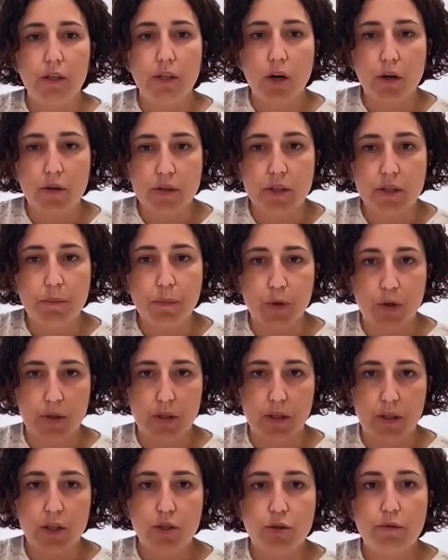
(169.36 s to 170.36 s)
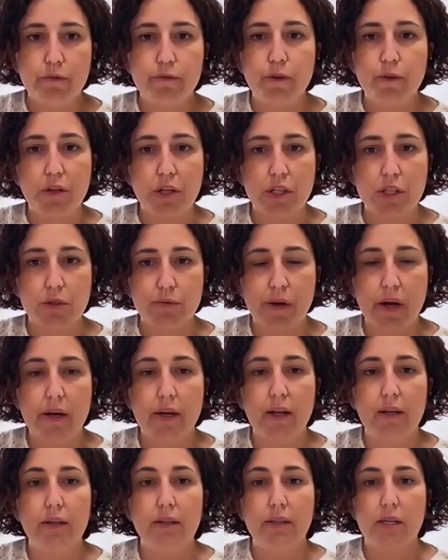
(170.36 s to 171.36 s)
The other important issue for this
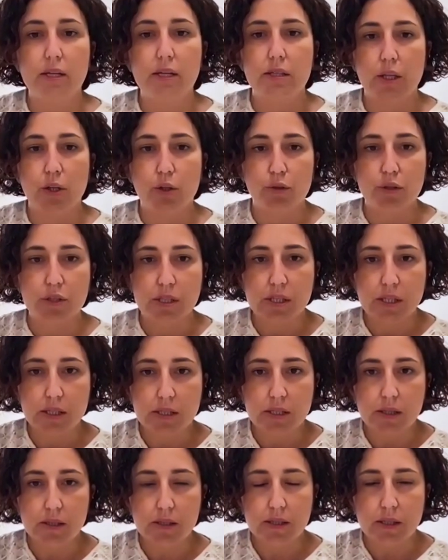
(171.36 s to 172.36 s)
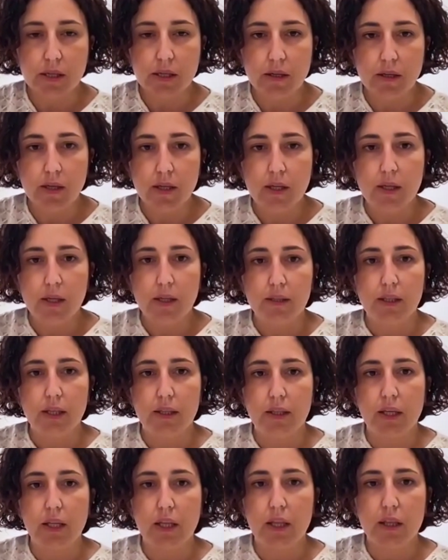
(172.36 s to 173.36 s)
trial is the toxicity
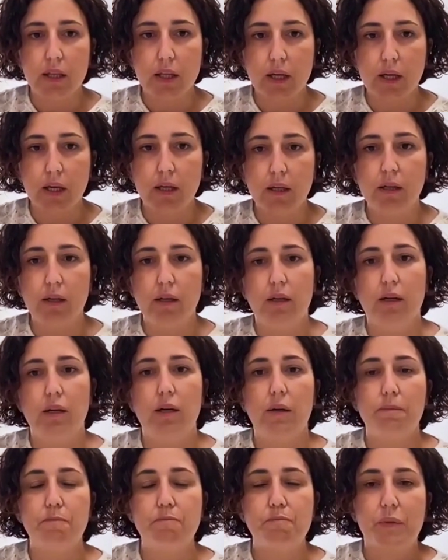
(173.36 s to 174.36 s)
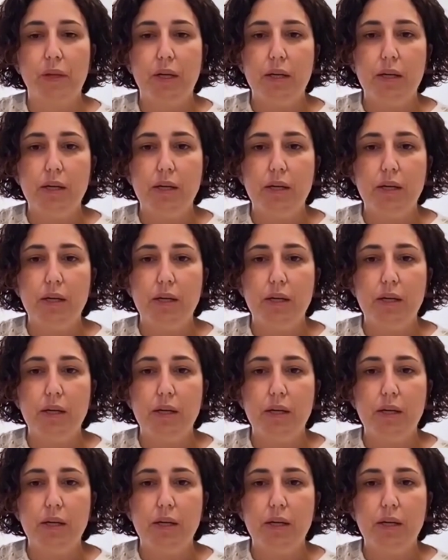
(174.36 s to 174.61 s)
that I think um,